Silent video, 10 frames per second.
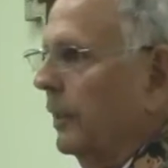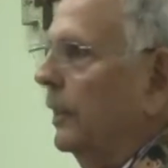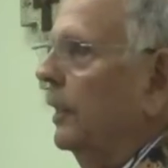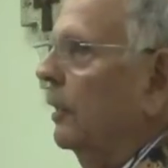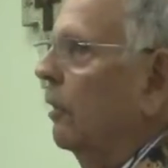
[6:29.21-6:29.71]

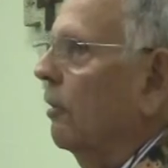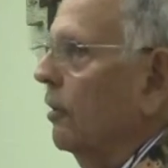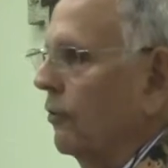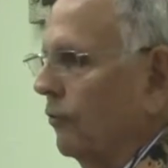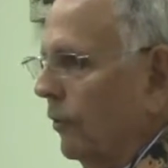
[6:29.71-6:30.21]
getting
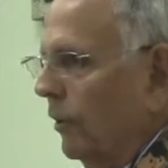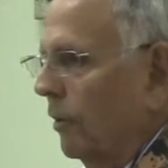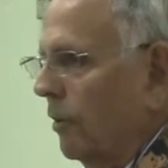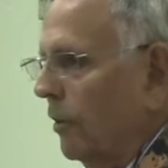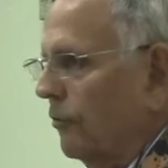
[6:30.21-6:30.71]
larger and
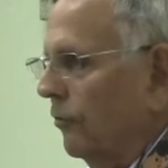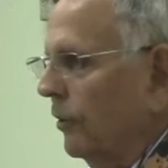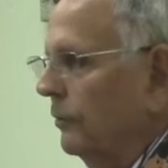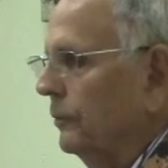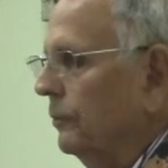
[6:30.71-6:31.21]
larger.